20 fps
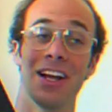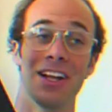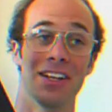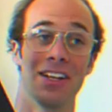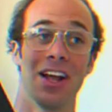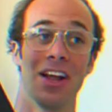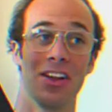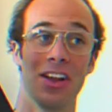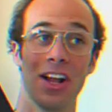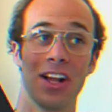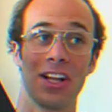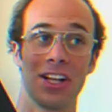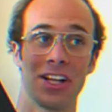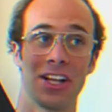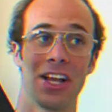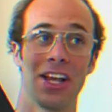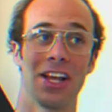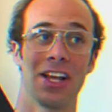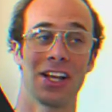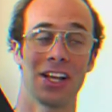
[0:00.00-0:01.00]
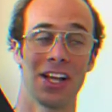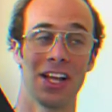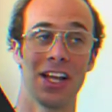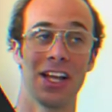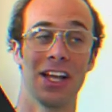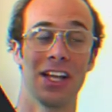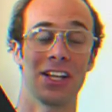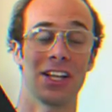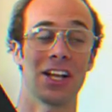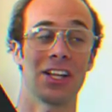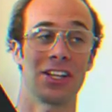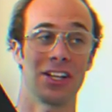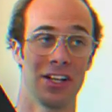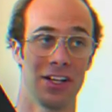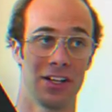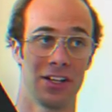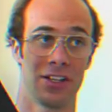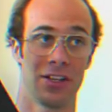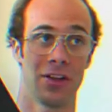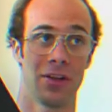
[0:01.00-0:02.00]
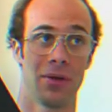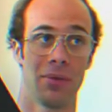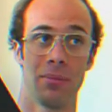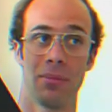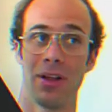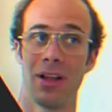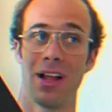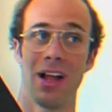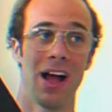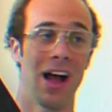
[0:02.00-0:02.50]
Now this thing is a system.